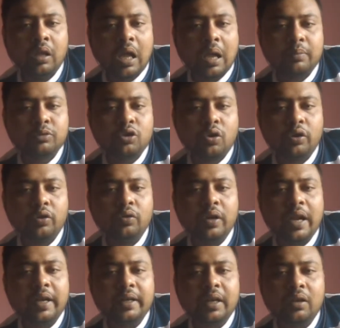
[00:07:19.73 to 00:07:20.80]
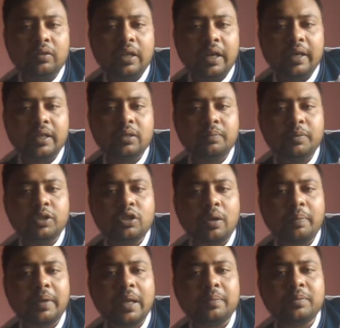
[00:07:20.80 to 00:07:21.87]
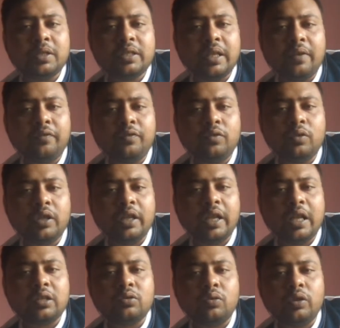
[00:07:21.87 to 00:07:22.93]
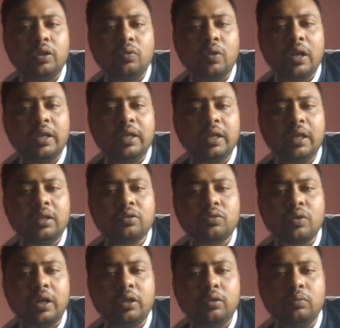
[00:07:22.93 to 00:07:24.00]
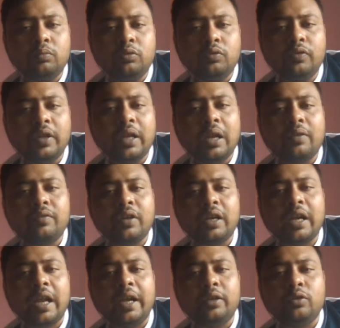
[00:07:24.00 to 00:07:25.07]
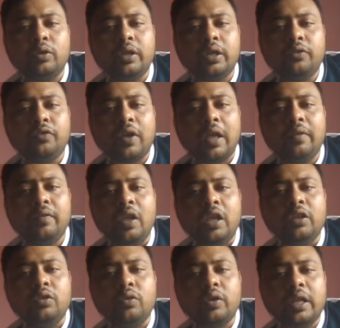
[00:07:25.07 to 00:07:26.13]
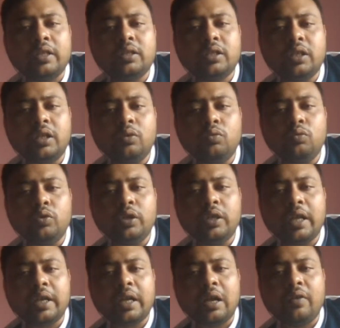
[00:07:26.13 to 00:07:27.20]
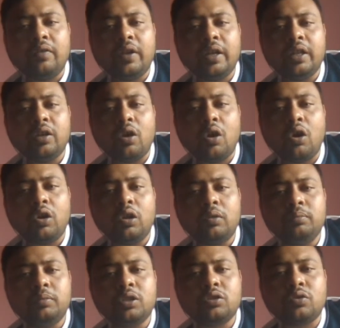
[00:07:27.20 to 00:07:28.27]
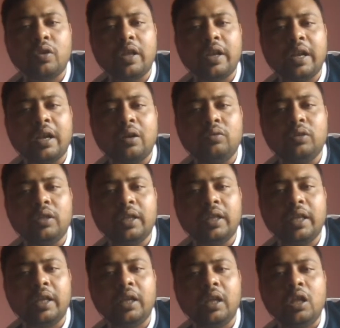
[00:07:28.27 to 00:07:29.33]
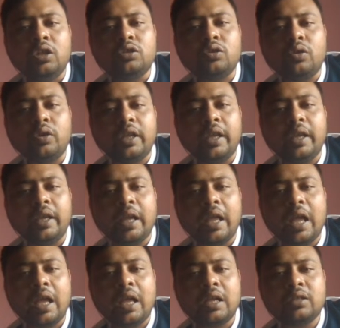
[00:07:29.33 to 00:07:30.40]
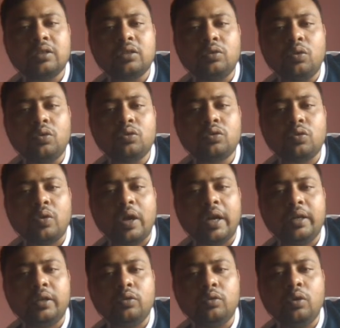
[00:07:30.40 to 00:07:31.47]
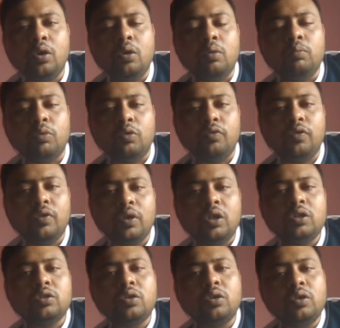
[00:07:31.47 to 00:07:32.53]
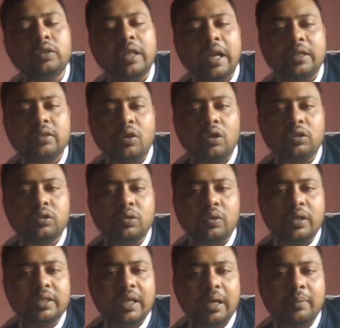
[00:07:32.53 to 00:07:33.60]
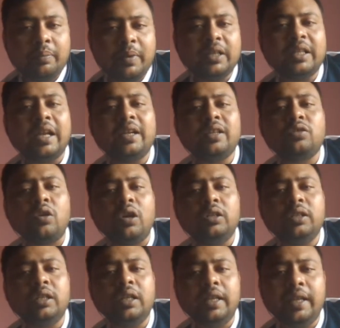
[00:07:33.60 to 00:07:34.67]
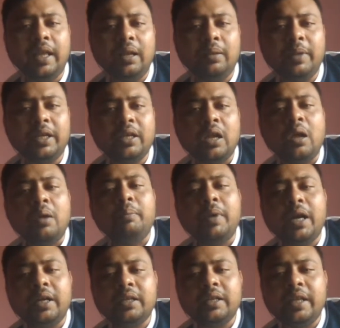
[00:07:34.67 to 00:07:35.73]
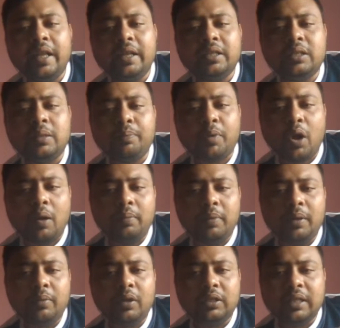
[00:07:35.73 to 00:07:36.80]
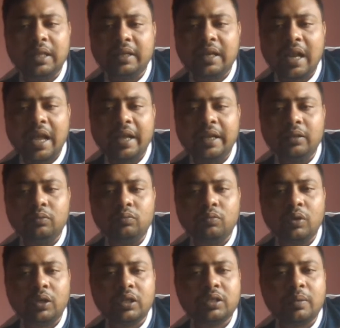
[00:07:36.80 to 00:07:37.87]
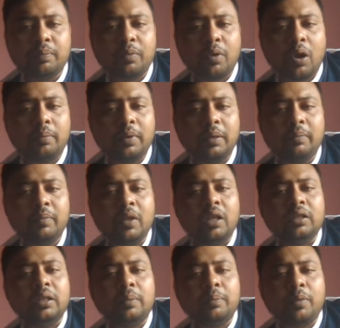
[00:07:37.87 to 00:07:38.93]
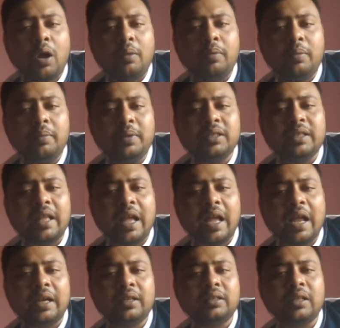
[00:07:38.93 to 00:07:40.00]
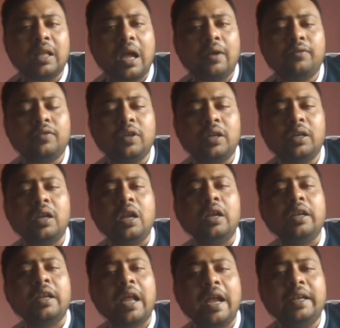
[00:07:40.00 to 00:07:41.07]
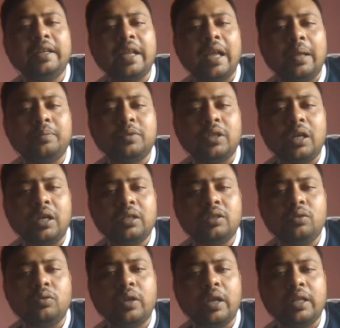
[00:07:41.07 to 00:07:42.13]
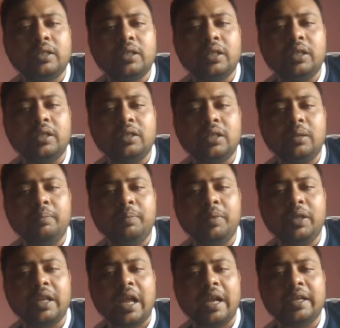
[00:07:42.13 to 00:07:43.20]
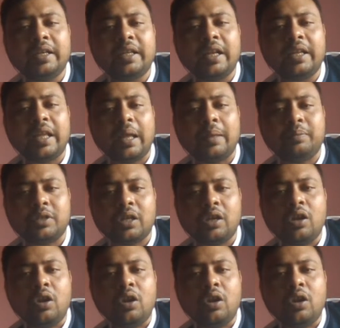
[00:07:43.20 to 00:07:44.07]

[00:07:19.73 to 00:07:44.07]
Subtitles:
I'm showing you right now, that is bishop captures f2, king has only one legal square to move, and after knight to d5, you can see we are covering all of the square around the king, so king has no square to move. So that's also a checkmate, that is called the legal mate. But here is a problem on that line. What is the problem? The problem is that after knight captures, you can see simply knight get captured.